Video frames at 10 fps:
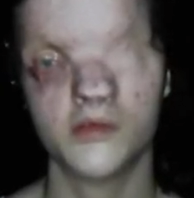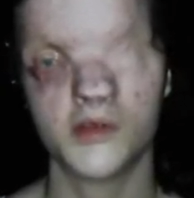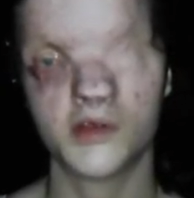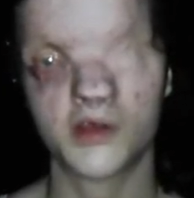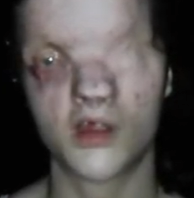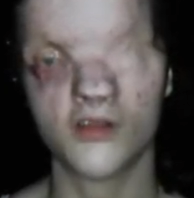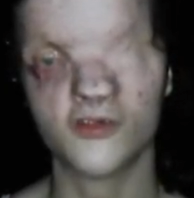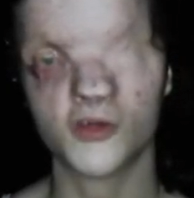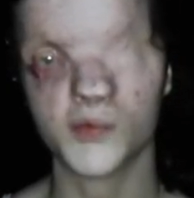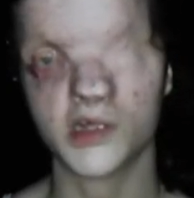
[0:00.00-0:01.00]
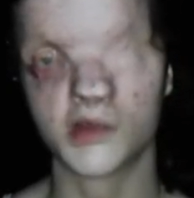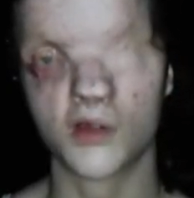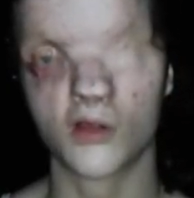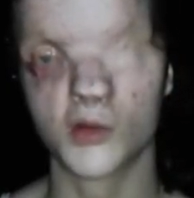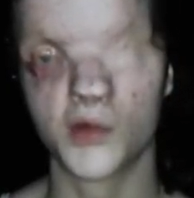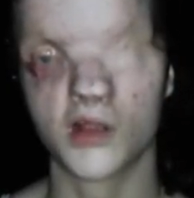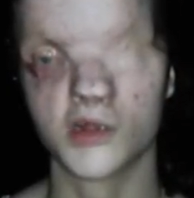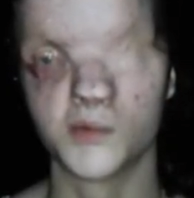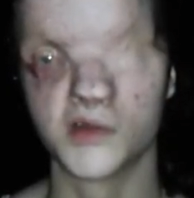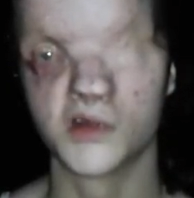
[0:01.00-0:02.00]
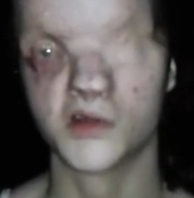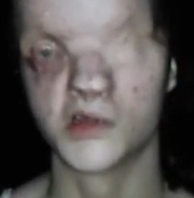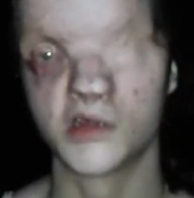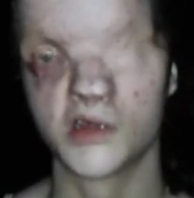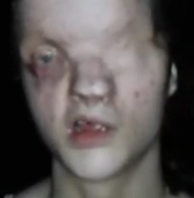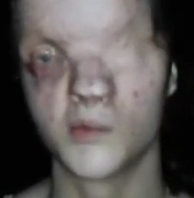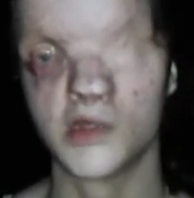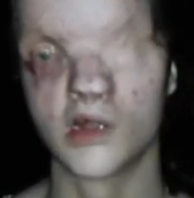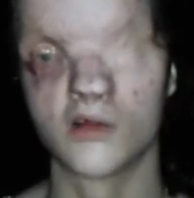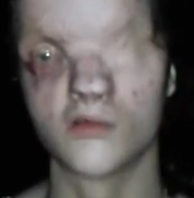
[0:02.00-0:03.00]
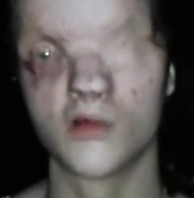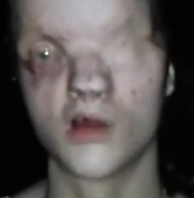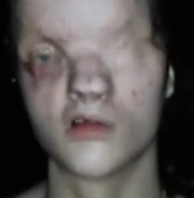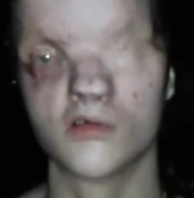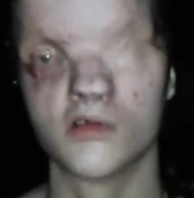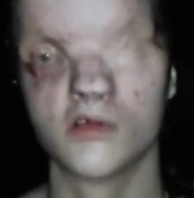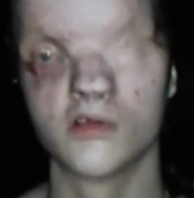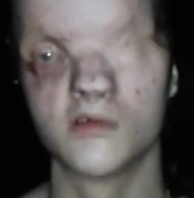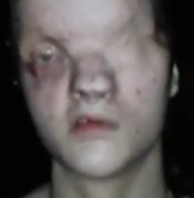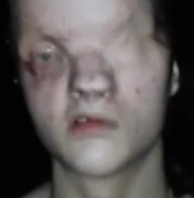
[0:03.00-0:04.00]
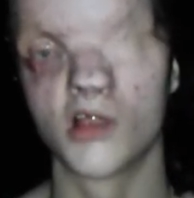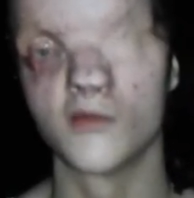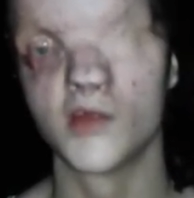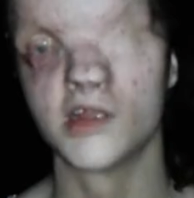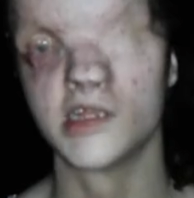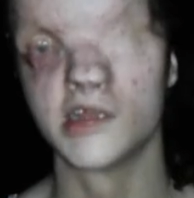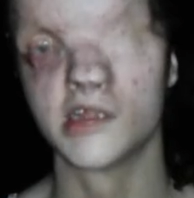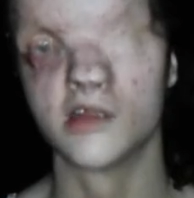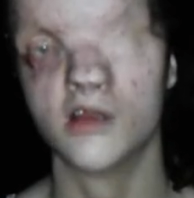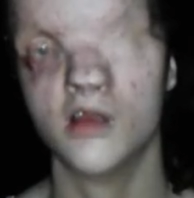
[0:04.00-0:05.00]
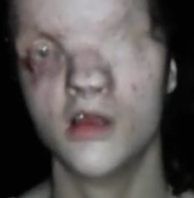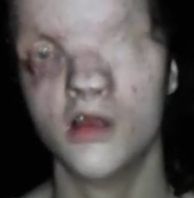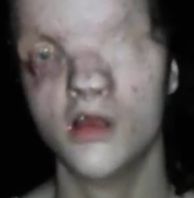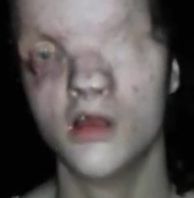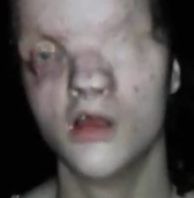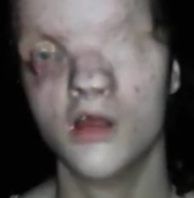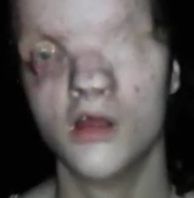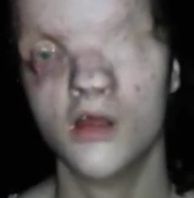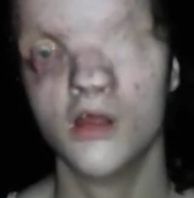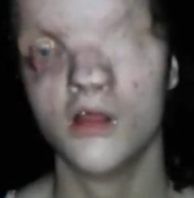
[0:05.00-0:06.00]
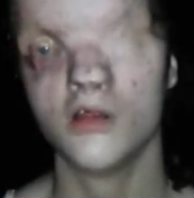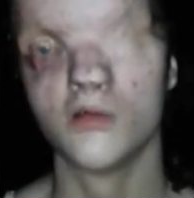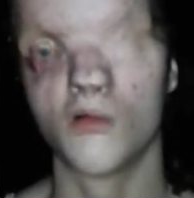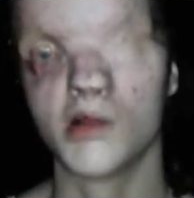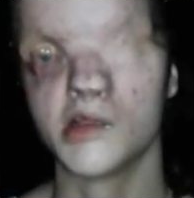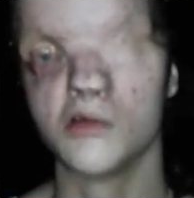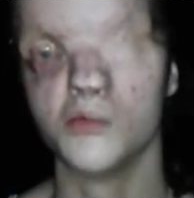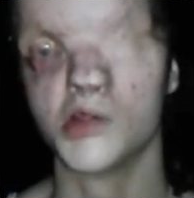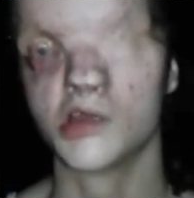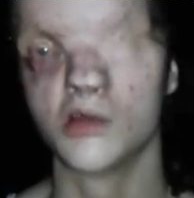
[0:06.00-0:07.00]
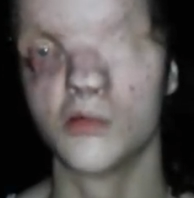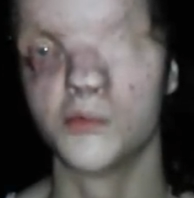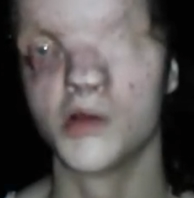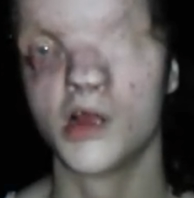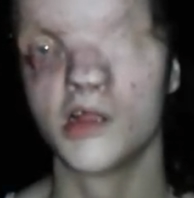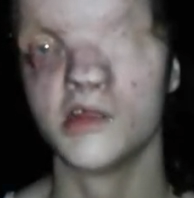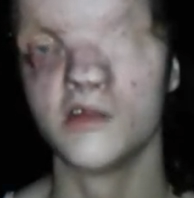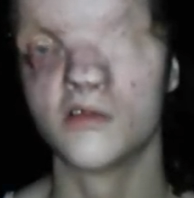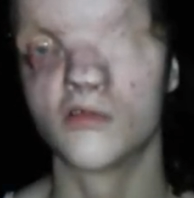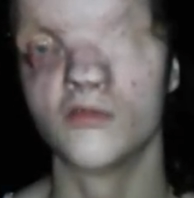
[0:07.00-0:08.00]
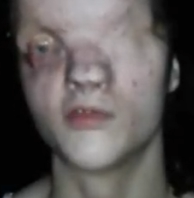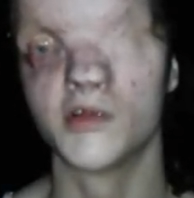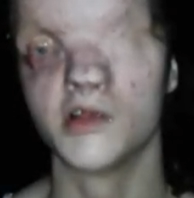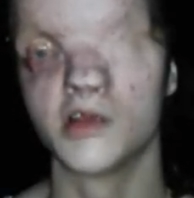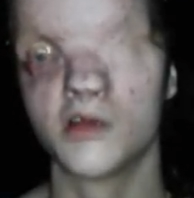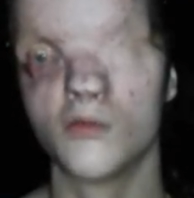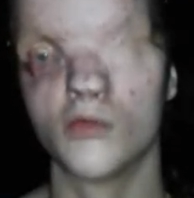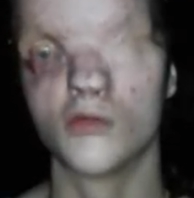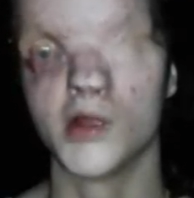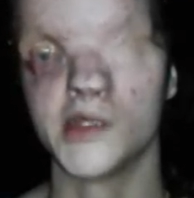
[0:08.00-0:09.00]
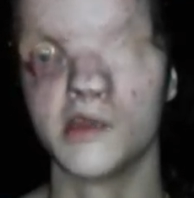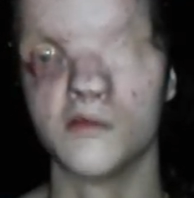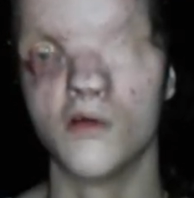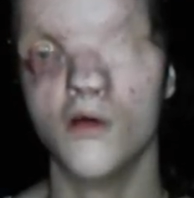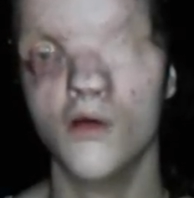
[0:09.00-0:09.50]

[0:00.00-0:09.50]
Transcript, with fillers: it's hard for me to talk about it because I mean I don't know how to describe anything. You know, I do miss him. I need your advice. What do I do?